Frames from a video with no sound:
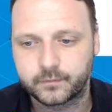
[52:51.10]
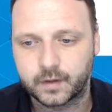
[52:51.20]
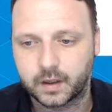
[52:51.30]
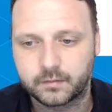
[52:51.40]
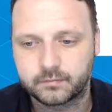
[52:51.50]

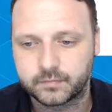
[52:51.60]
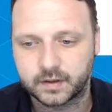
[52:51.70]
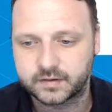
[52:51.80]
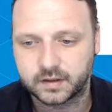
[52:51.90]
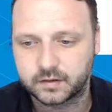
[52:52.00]
Yeah,
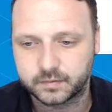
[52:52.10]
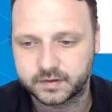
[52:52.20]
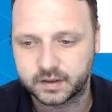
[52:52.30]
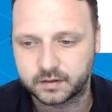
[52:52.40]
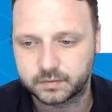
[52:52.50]
that's it. Double
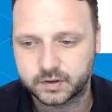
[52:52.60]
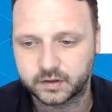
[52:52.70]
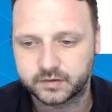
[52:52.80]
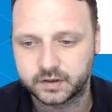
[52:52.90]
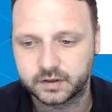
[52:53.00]
City, double
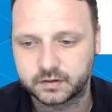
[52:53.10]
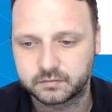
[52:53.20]
Chelsea.